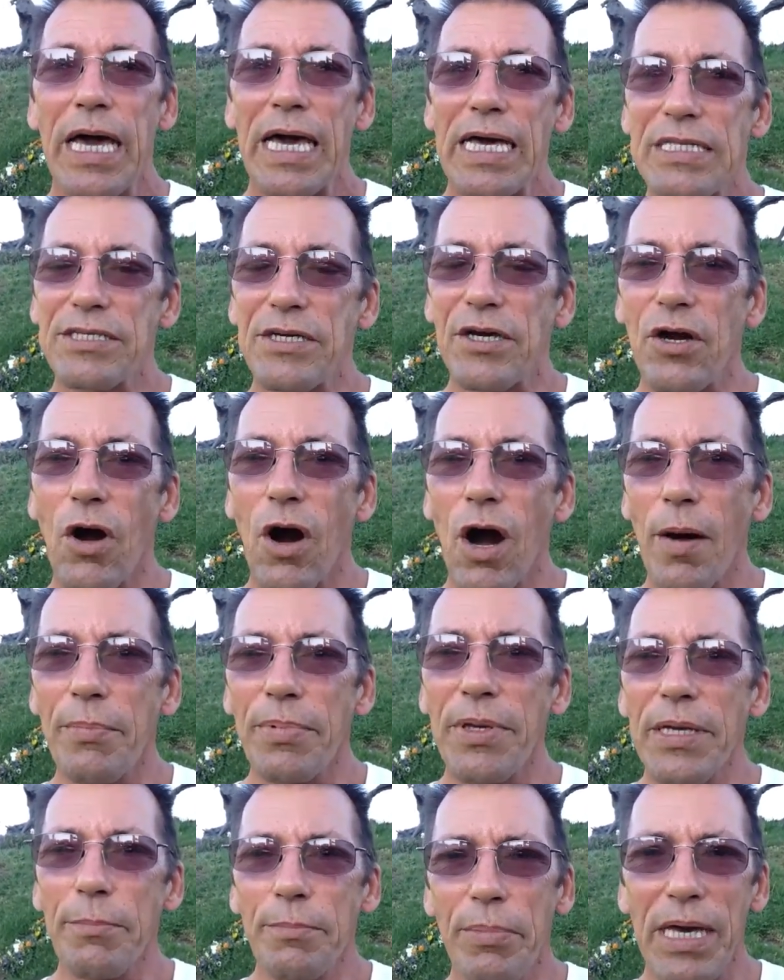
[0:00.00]
It's a
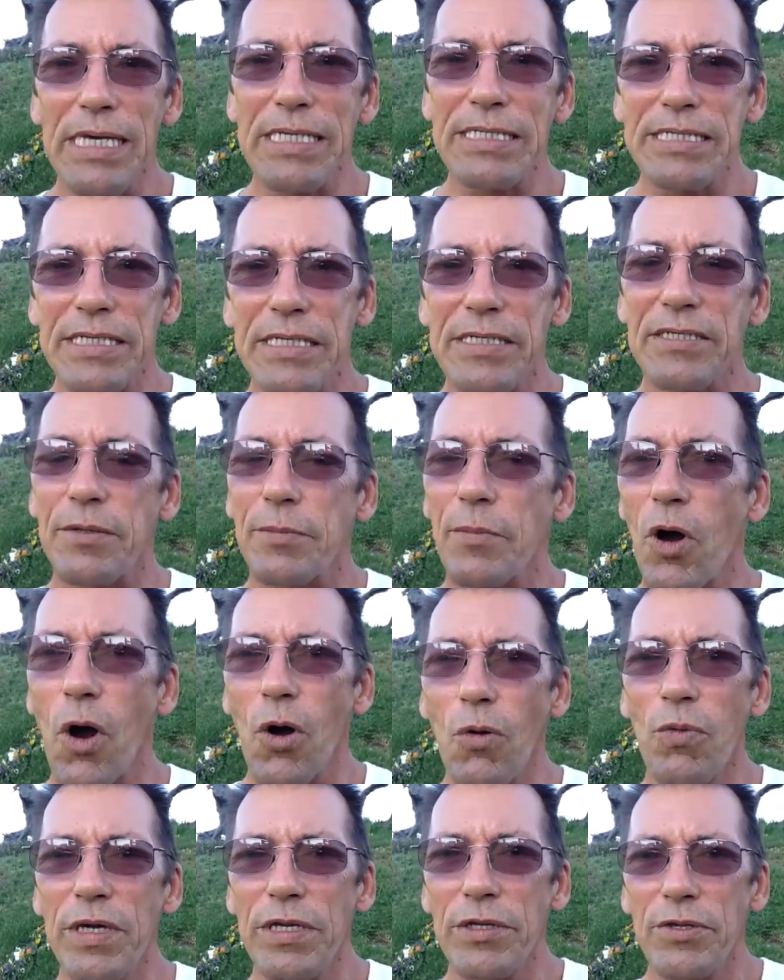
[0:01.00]
copy and paste system.
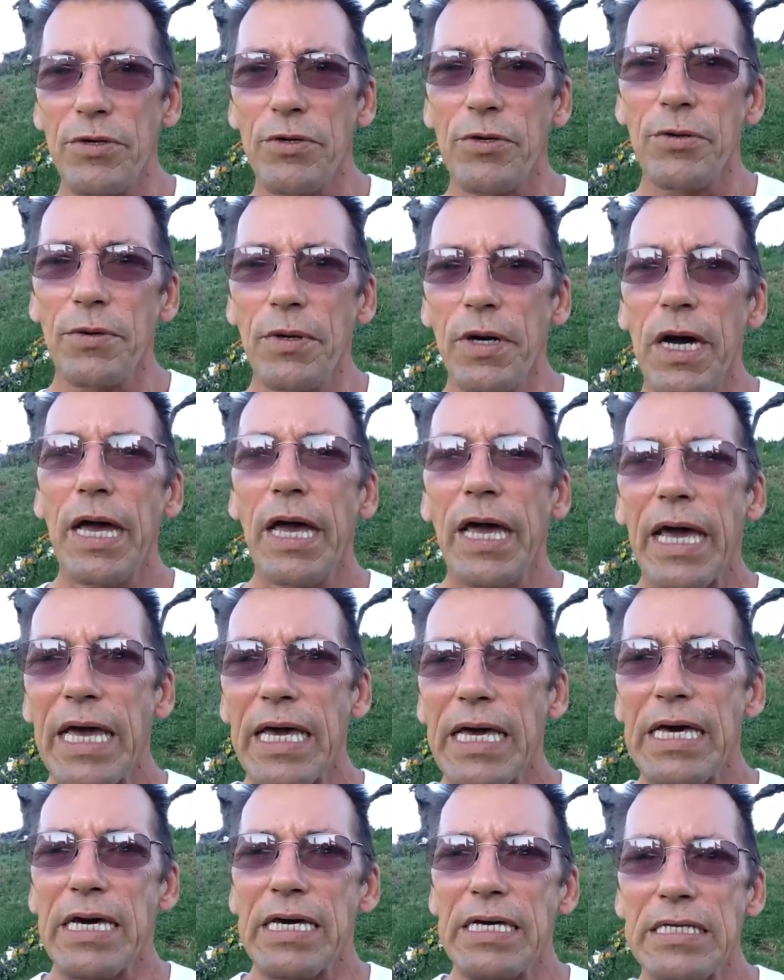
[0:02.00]
All we do
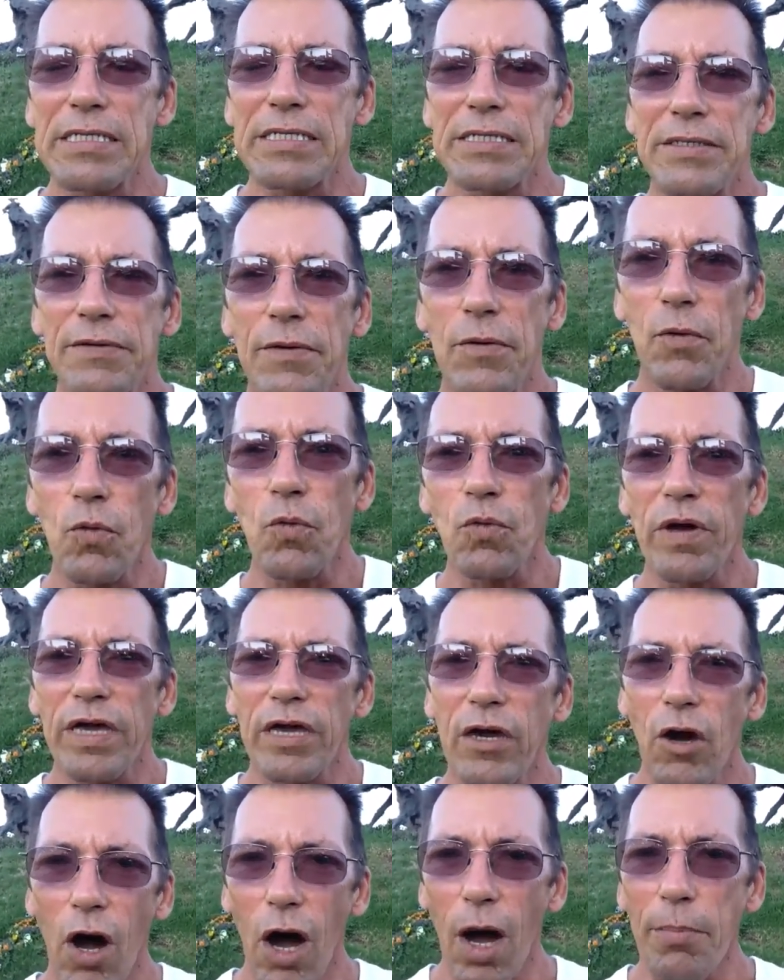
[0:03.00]
is
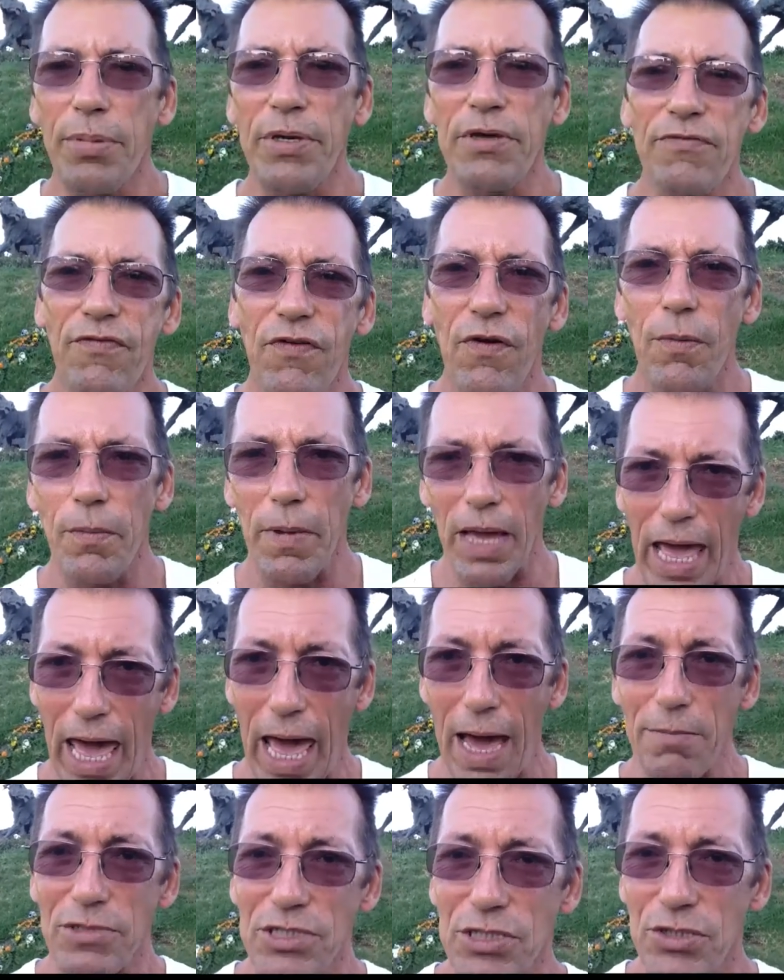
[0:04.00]
we copy from
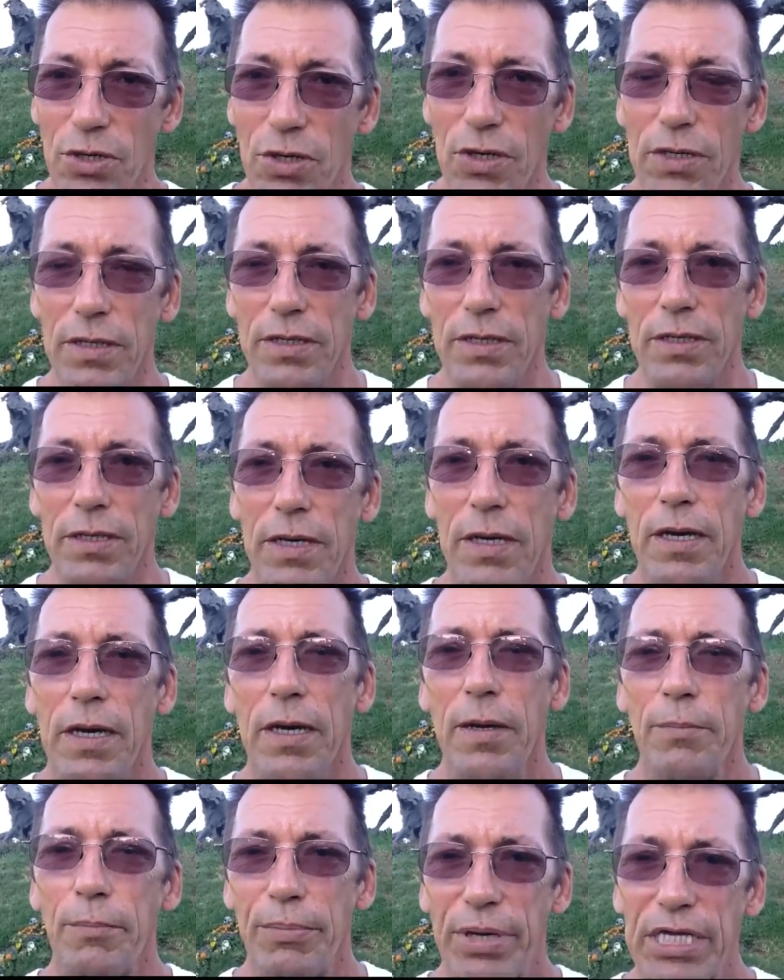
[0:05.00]
Amazon
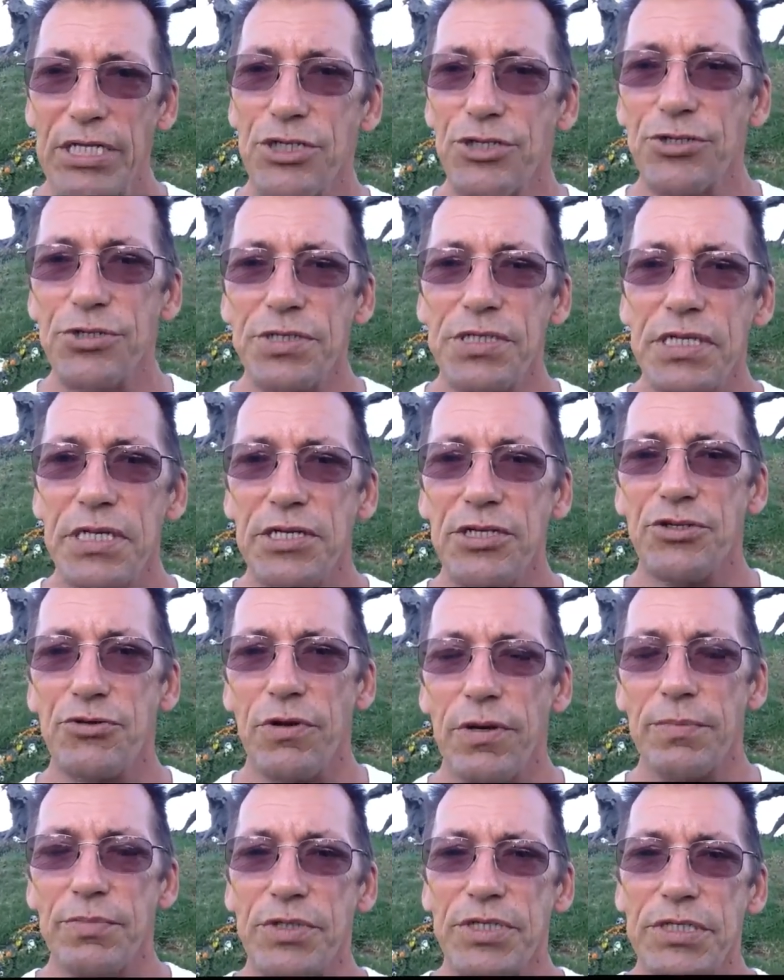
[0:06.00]
pictures and
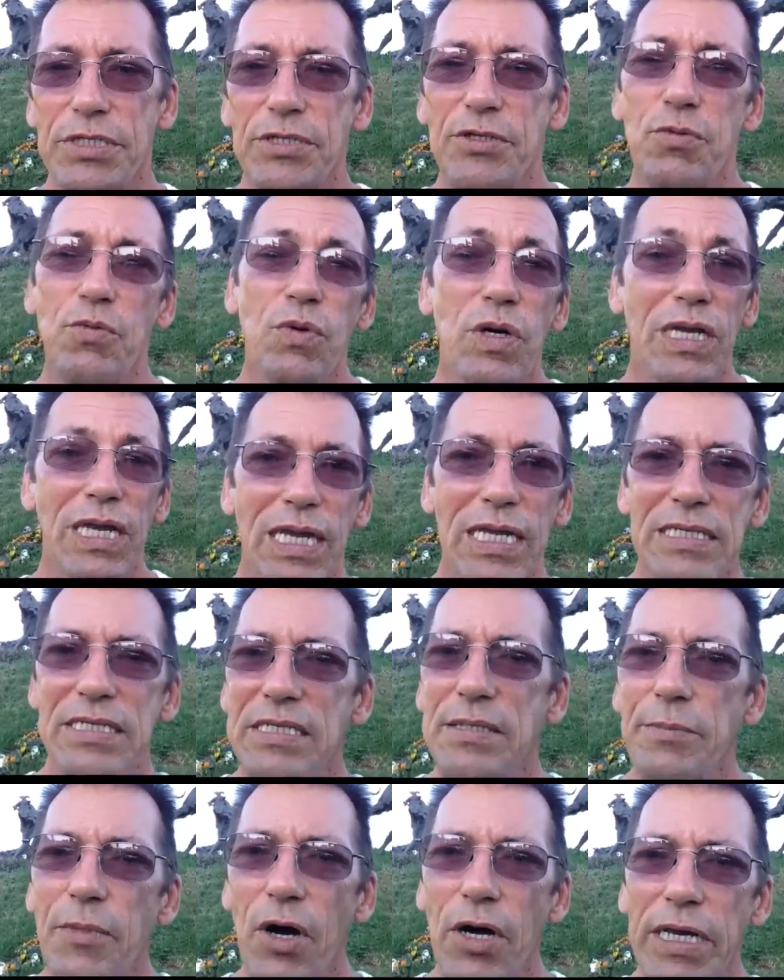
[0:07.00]
descriptions, we
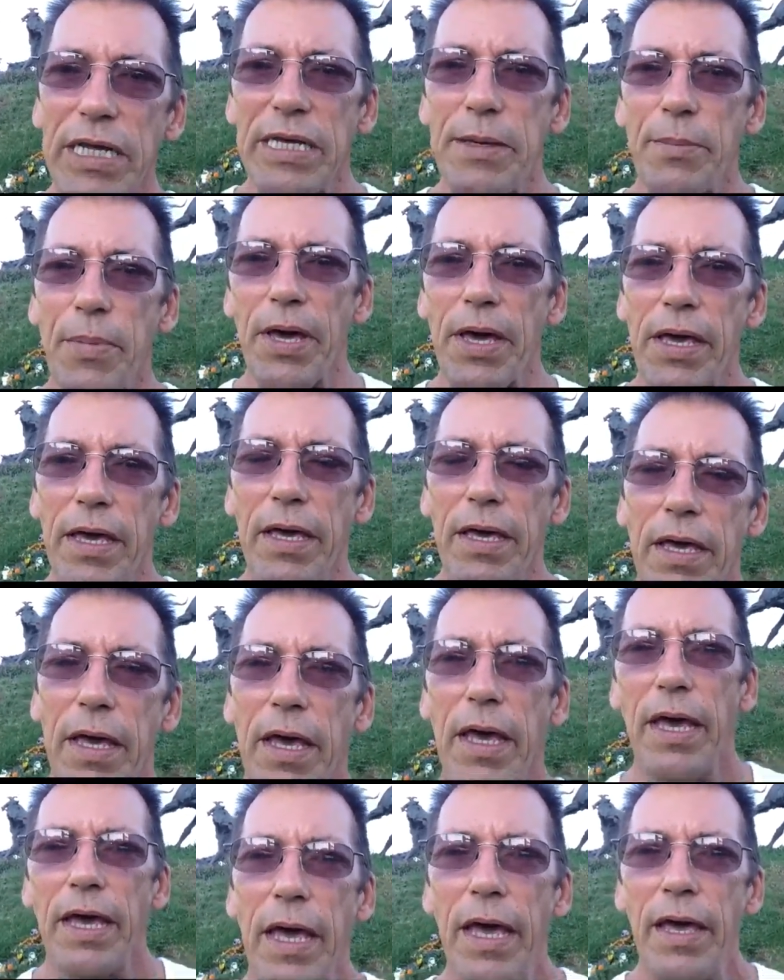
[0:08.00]
list them on eBay
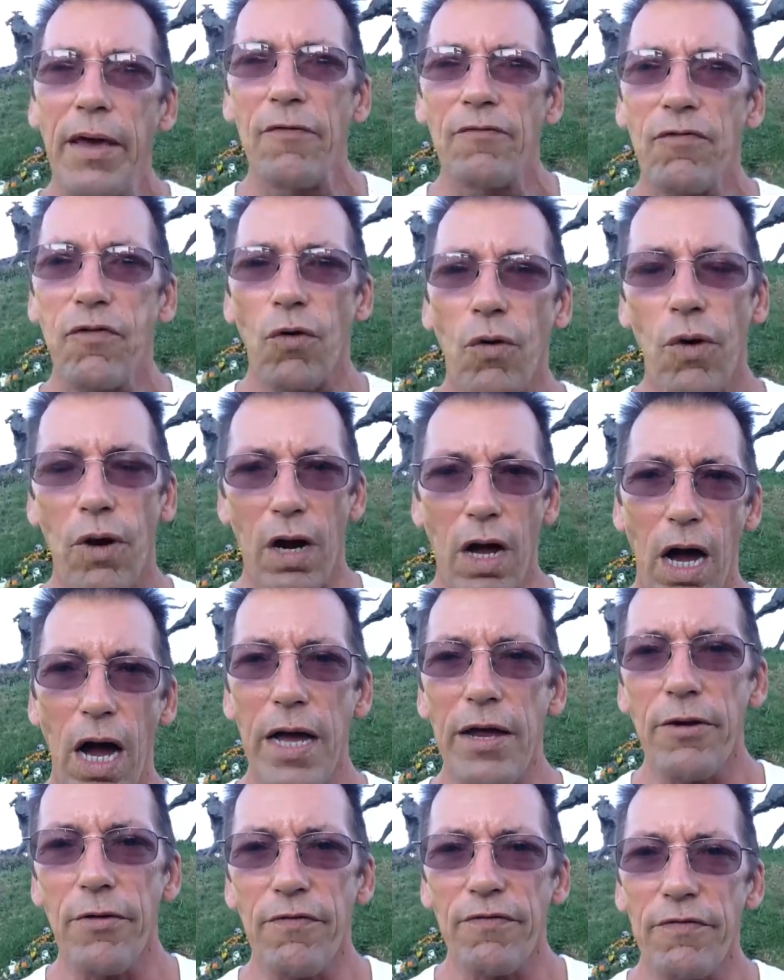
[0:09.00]
for a
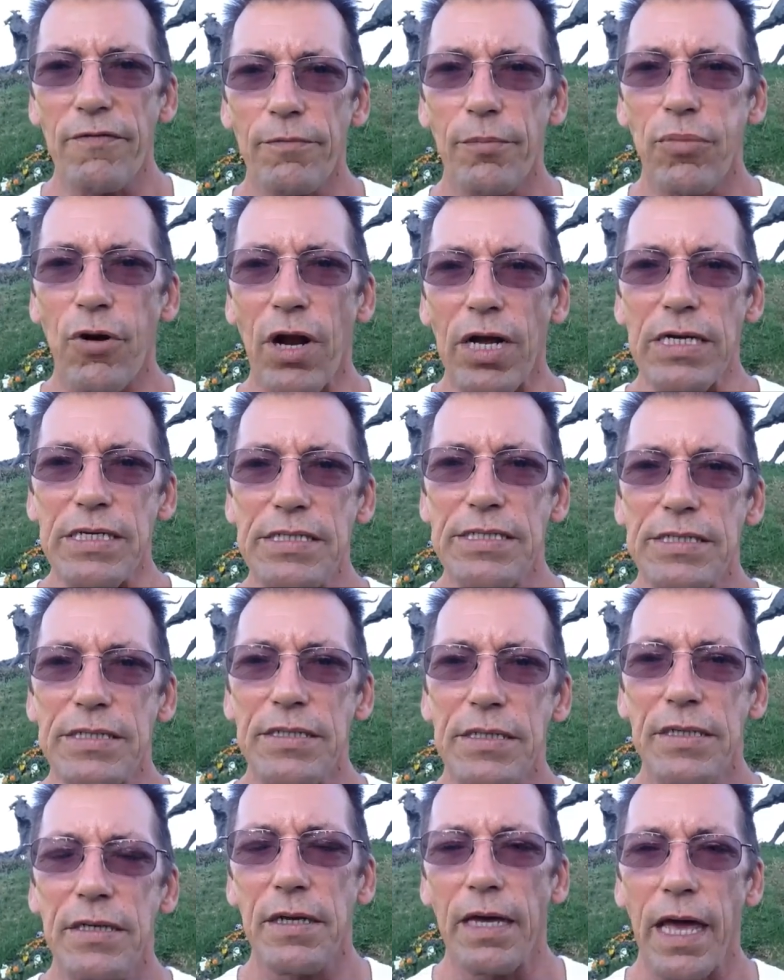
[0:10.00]
higher price,
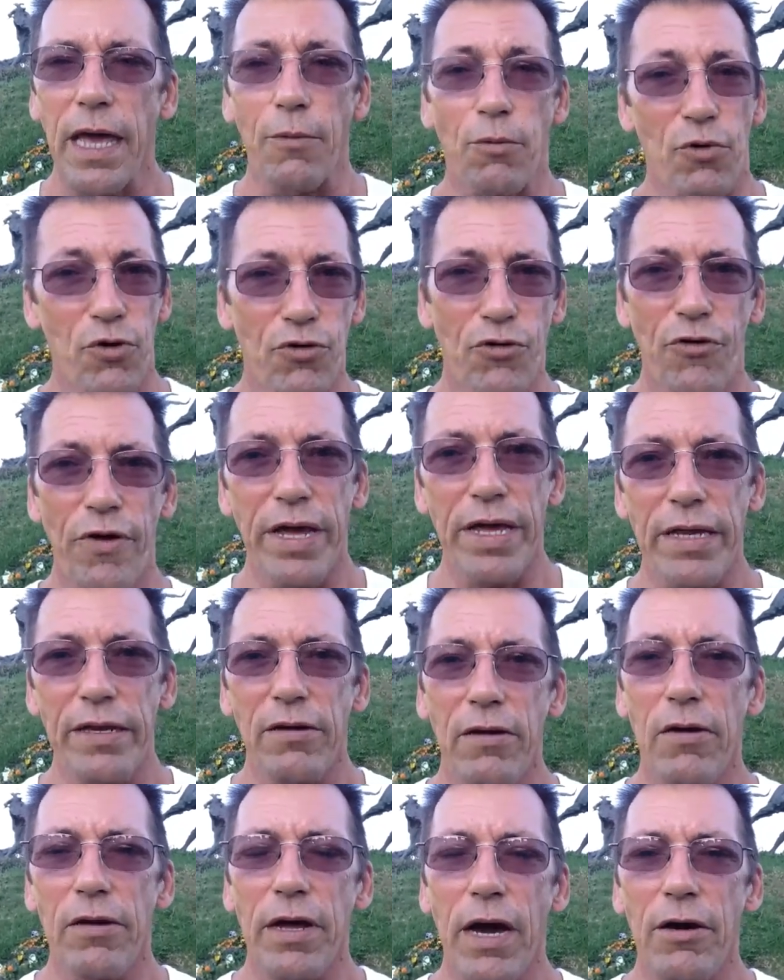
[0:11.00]
and we're
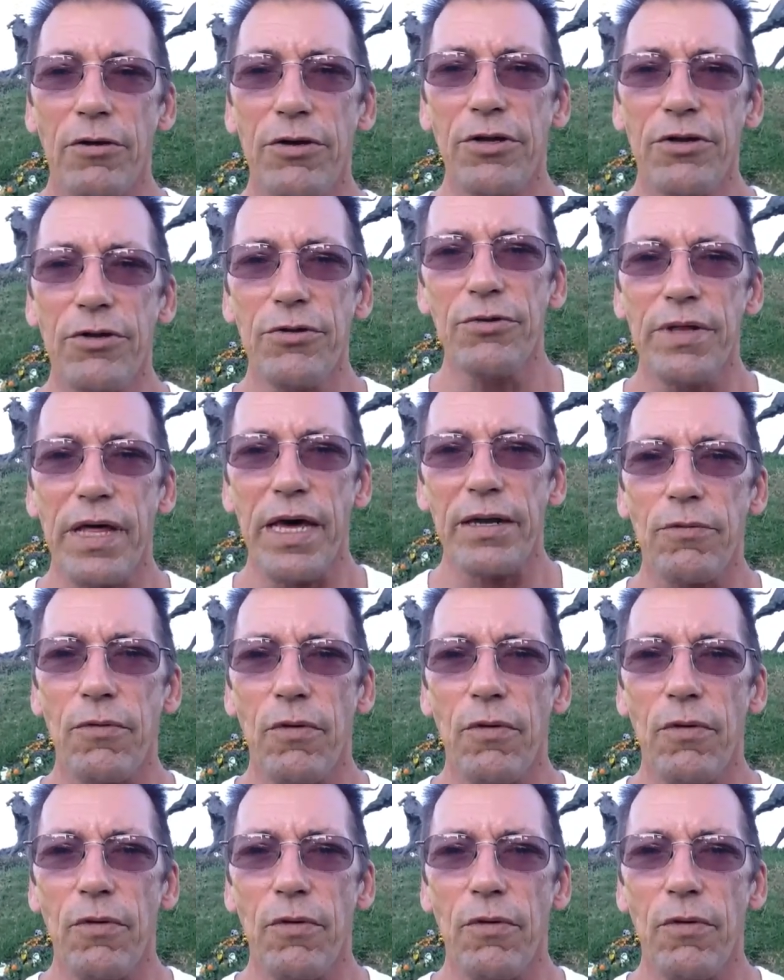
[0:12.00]
trained on how to do that.